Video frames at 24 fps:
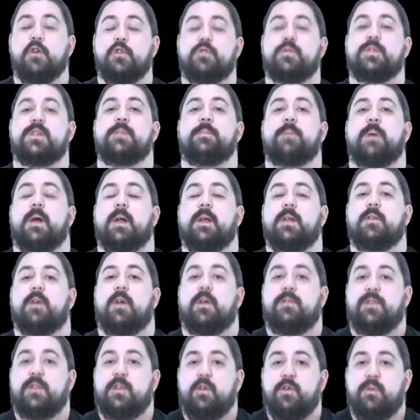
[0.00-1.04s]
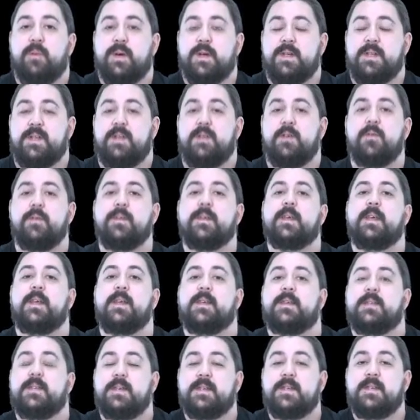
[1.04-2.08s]
I told you in the previous video
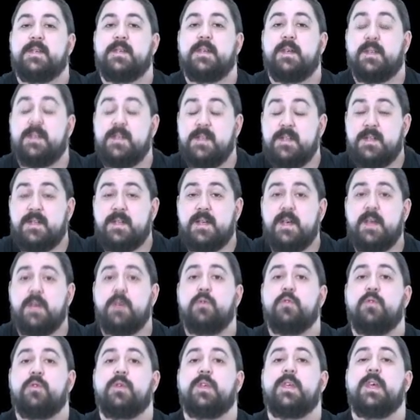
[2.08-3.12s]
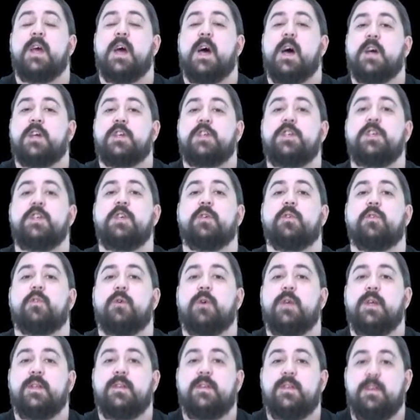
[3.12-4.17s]
that there is a hierarchy between
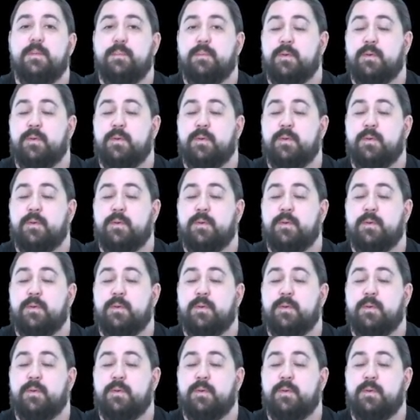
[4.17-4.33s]
types.